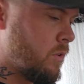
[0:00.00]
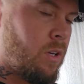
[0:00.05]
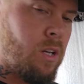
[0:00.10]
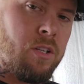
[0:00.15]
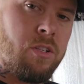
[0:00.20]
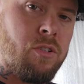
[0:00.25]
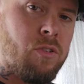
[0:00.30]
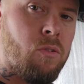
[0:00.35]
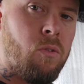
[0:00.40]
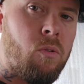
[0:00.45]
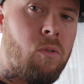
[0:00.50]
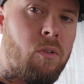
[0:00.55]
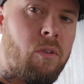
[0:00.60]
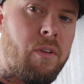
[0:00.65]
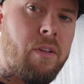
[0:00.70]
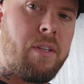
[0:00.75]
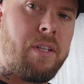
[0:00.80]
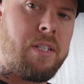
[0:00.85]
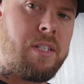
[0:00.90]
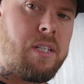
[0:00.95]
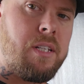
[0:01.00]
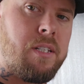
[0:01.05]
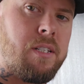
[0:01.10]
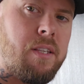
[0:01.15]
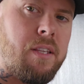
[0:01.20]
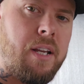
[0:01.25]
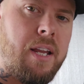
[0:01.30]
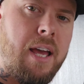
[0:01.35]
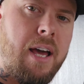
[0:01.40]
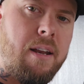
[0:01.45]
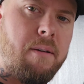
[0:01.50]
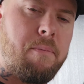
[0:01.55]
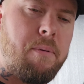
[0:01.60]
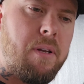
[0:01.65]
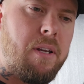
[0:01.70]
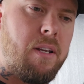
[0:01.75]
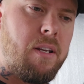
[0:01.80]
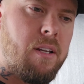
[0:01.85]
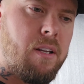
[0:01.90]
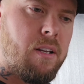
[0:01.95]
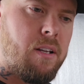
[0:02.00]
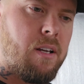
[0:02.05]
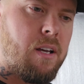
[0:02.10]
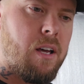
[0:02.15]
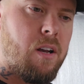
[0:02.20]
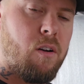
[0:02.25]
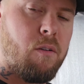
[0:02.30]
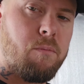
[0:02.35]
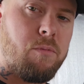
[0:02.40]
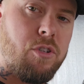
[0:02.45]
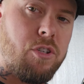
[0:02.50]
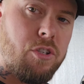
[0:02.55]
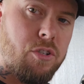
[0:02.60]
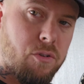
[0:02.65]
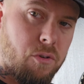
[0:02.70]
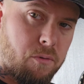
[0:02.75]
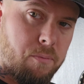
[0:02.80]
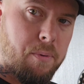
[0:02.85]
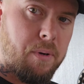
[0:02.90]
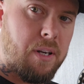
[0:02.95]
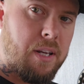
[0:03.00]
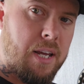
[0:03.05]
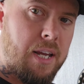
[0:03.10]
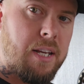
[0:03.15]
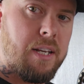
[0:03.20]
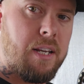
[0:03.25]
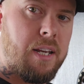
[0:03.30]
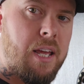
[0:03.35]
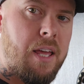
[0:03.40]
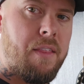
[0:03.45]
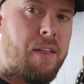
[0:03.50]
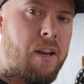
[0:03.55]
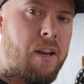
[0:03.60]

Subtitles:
install all of this into the canopy, and I'm super keen to get that